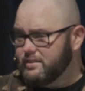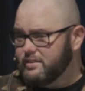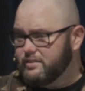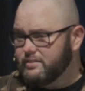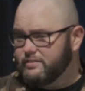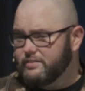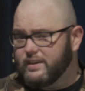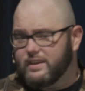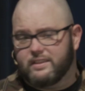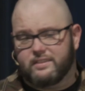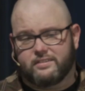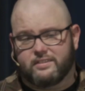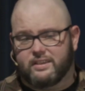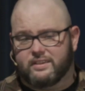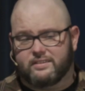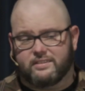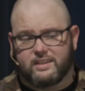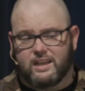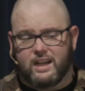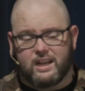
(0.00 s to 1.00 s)
Faith says,
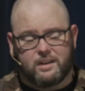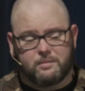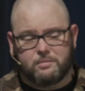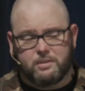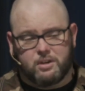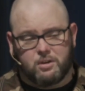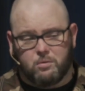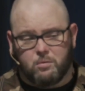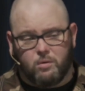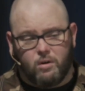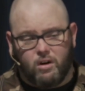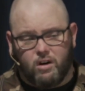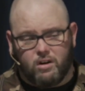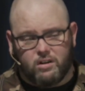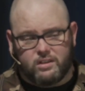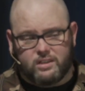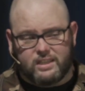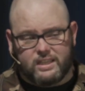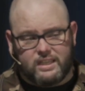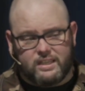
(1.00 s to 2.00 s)
God, I'm going to
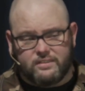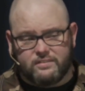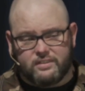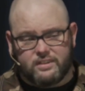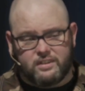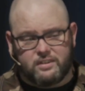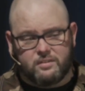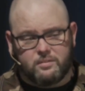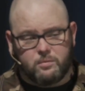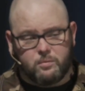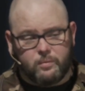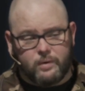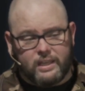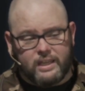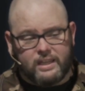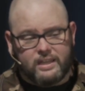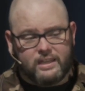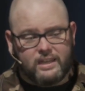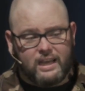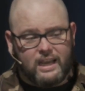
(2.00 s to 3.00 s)
walk even
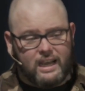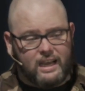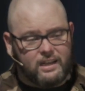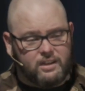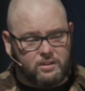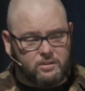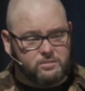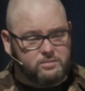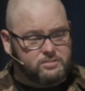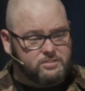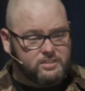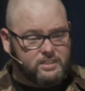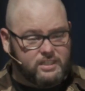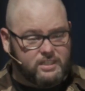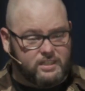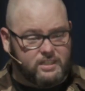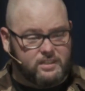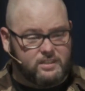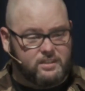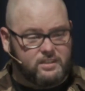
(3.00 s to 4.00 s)
when I don't see
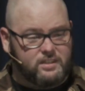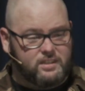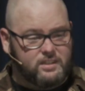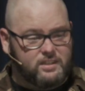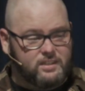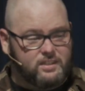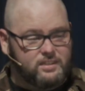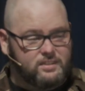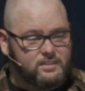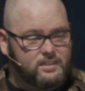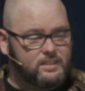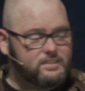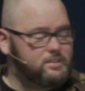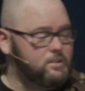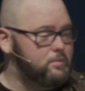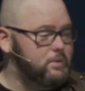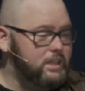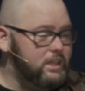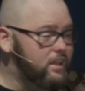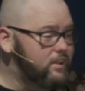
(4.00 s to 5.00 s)
it. That's how
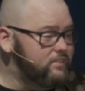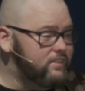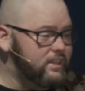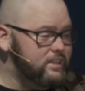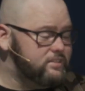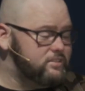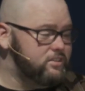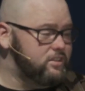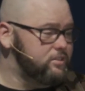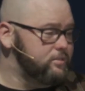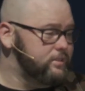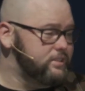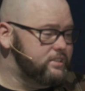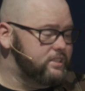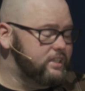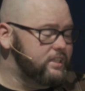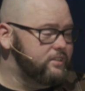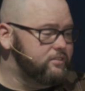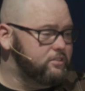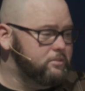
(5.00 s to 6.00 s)
we love that song. We
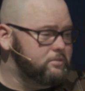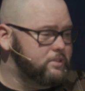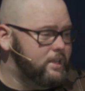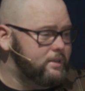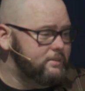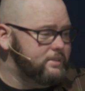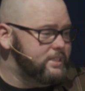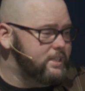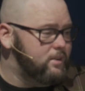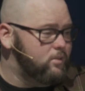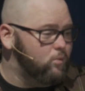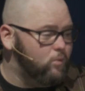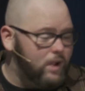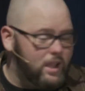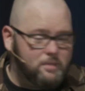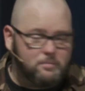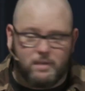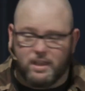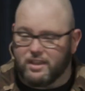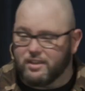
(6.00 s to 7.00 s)
sing it from time to time
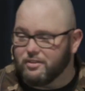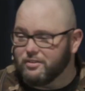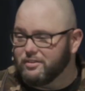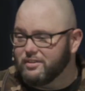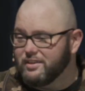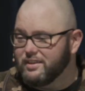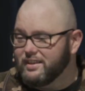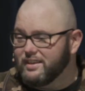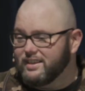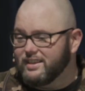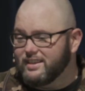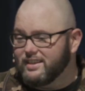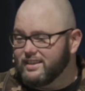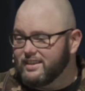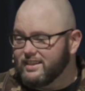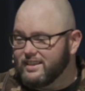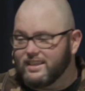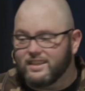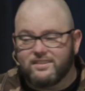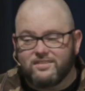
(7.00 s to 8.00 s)
Waymaker
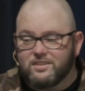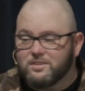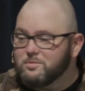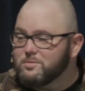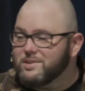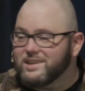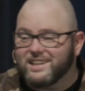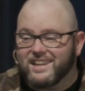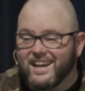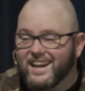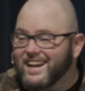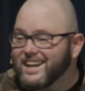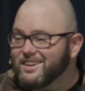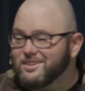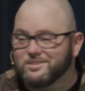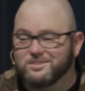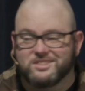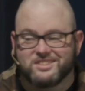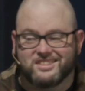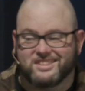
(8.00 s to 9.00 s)
even when I
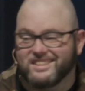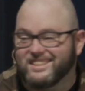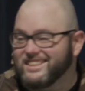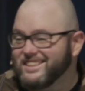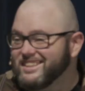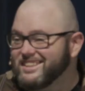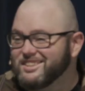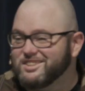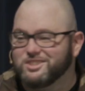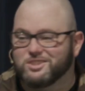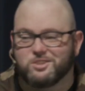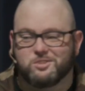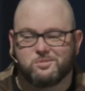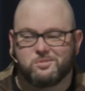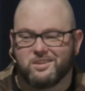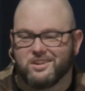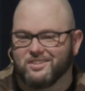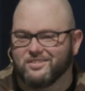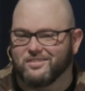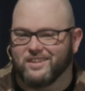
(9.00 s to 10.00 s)
don't see it, your
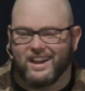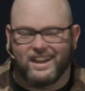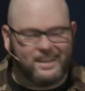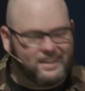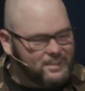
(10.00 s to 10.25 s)
work, right?